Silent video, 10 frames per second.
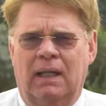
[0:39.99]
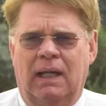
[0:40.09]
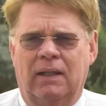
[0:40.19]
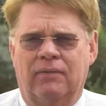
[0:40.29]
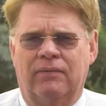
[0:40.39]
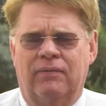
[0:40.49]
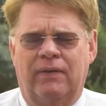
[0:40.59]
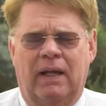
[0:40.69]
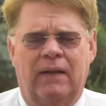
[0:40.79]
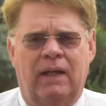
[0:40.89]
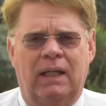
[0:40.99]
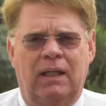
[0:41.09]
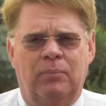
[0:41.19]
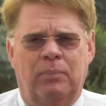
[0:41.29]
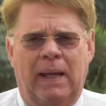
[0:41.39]
And the fellow that
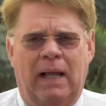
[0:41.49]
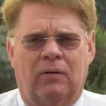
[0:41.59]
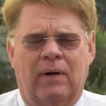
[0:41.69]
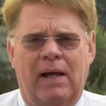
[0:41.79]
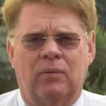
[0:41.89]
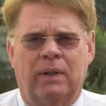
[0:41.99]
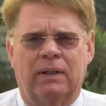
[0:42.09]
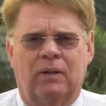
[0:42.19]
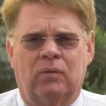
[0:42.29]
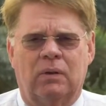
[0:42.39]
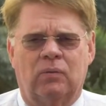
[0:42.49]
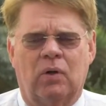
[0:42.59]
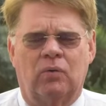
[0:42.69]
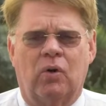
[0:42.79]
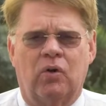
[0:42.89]
he palled around with and
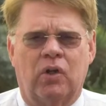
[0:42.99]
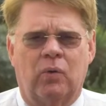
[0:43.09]
rode rodeo